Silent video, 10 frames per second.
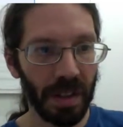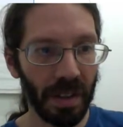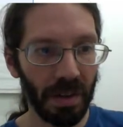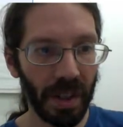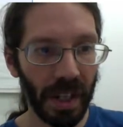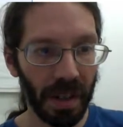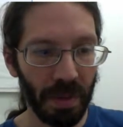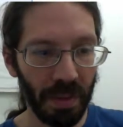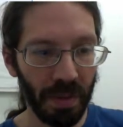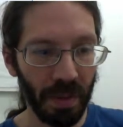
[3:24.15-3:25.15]
than we had
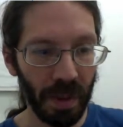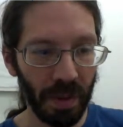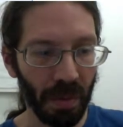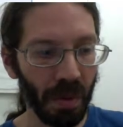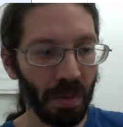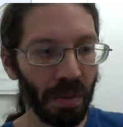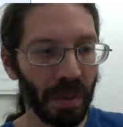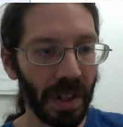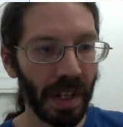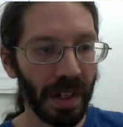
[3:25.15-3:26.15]
before. It won't
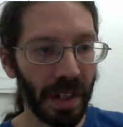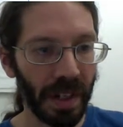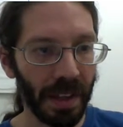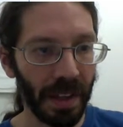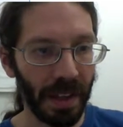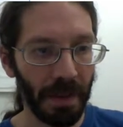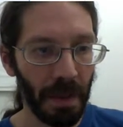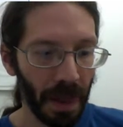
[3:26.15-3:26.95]
print out anything,